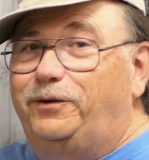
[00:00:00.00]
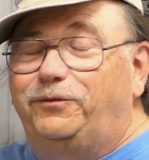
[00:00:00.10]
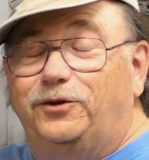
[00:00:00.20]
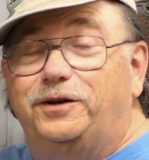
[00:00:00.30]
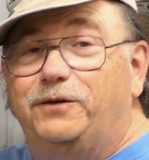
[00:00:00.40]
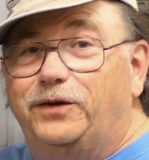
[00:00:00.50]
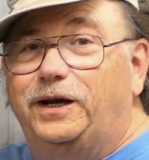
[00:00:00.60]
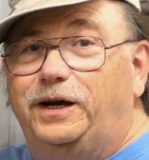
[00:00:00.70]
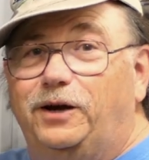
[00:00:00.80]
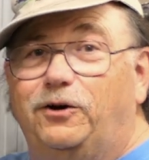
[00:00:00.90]

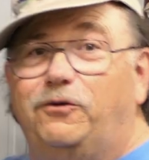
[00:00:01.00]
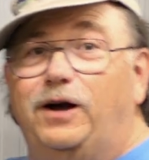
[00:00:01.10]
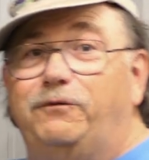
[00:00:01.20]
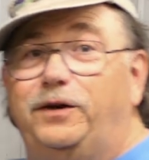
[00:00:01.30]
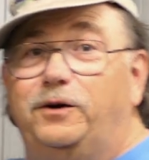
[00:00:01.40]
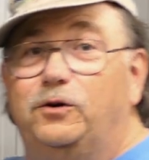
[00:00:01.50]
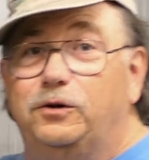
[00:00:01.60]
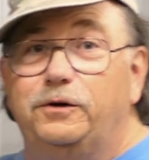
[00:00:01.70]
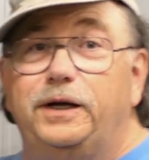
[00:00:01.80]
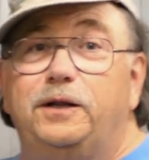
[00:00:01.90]
significant aircraft,
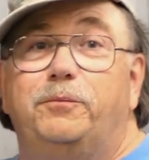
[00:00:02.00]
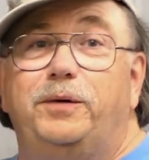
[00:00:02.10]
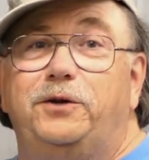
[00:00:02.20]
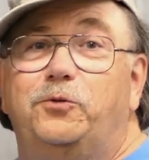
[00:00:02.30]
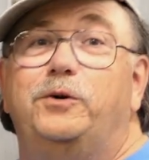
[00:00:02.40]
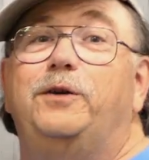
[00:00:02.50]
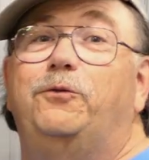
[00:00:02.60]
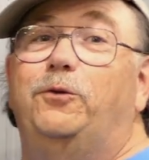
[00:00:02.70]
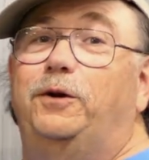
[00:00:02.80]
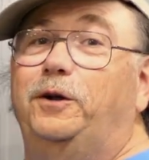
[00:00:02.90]
including the B-24